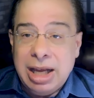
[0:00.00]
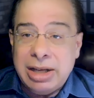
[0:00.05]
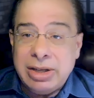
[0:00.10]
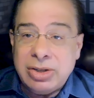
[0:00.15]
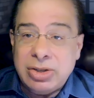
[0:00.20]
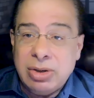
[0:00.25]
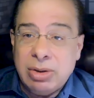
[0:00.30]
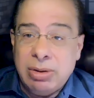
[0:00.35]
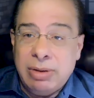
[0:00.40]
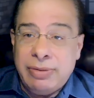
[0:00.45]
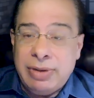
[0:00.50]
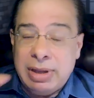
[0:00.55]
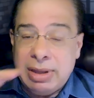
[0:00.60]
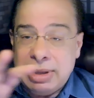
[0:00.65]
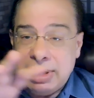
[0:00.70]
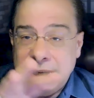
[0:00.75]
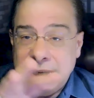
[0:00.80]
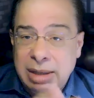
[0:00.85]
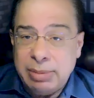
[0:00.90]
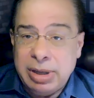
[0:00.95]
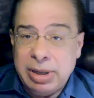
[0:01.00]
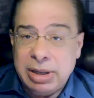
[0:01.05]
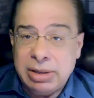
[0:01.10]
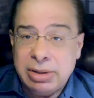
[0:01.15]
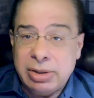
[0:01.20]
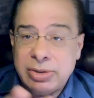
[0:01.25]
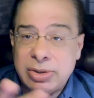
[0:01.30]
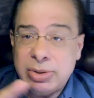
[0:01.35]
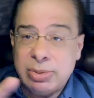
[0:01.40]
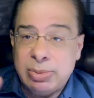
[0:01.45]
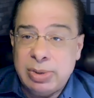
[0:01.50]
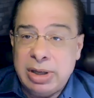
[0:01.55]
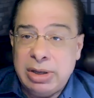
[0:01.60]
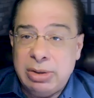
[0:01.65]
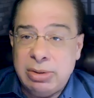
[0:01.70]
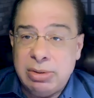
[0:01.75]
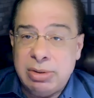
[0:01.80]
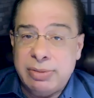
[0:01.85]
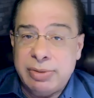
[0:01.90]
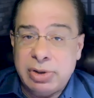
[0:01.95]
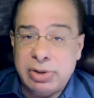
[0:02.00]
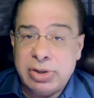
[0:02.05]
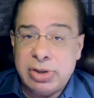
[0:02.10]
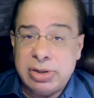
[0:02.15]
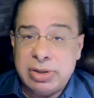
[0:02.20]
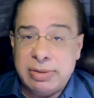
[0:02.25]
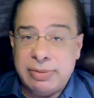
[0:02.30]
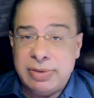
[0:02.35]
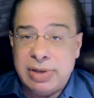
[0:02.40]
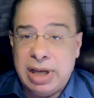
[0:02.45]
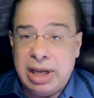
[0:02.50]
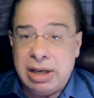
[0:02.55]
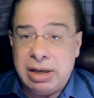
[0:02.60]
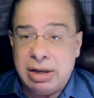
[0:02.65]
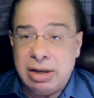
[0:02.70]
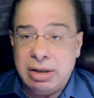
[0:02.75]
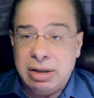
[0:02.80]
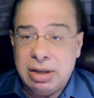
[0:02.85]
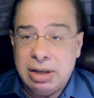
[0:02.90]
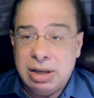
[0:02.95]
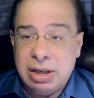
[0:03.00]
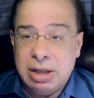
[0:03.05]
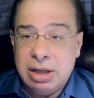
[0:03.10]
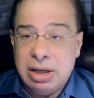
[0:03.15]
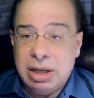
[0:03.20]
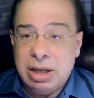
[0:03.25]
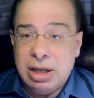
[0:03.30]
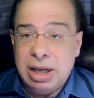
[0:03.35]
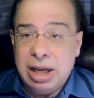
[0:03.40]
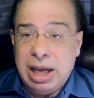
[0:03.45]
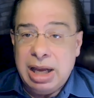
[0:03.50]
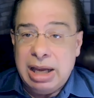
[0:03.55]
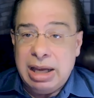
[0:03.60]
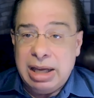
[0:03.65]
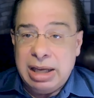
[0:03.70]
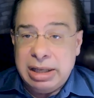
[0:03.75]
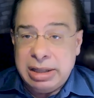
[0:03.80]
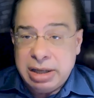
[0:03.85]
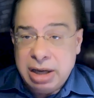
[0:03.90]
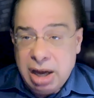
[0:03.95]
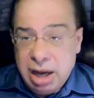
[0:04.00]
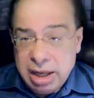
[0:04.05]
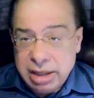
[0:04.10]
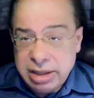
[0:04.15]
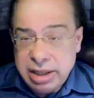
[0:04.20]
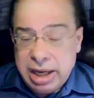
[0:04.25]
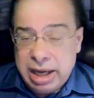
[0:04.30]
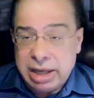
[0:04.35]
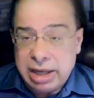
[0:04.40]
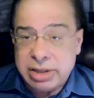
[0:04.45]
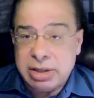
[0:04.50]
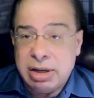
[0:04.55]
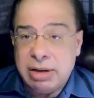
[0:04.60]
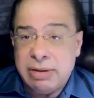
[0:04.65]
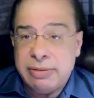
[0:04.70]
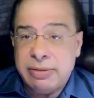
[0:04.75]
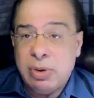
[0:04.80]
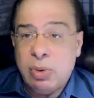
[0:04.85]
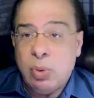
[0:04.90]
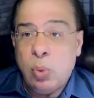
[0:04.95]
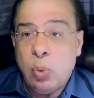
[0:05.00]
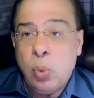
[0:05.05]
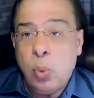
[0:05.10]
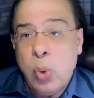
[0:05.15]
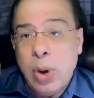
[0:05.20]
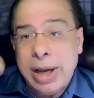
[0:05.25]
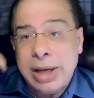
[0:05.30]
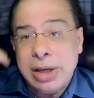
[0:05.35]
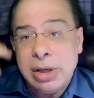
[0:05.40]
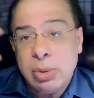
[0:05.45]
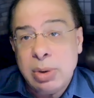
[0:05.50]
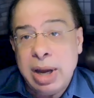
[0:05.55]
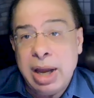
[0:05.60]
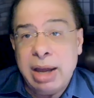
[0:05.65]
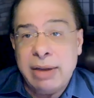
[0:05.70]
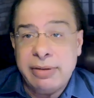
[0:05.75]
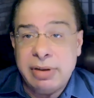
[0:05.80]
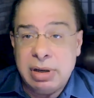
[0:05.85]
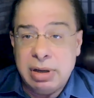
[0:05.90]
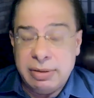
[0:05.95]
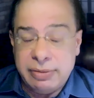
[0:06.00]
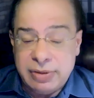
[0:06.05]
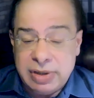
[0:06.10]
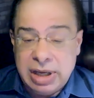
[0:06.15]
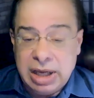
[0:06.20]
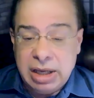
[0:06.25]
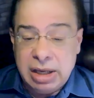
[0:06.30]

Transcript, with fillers: And so if you think about those three universes of data in context of when do I have enough